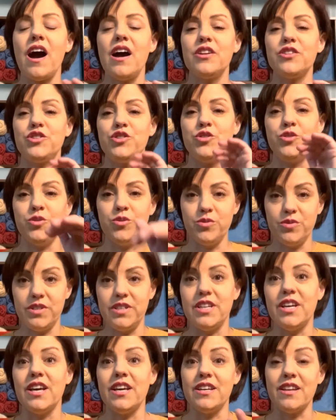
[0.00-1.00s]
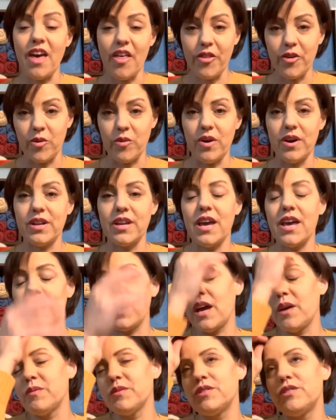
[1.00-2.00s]
to knit another one, and
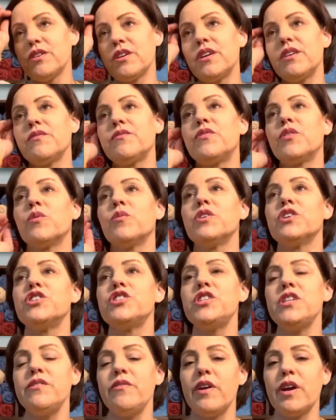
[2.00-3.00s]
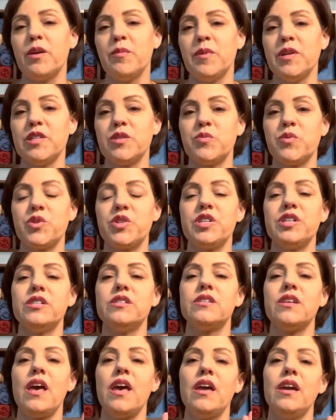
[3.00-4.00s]
I was looking for what she recommends, which
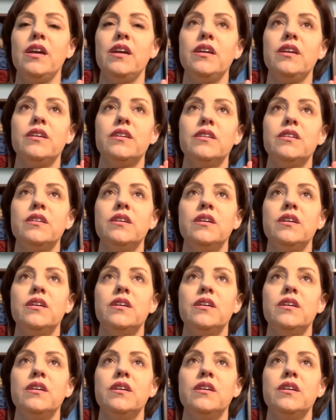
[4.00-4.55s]
is a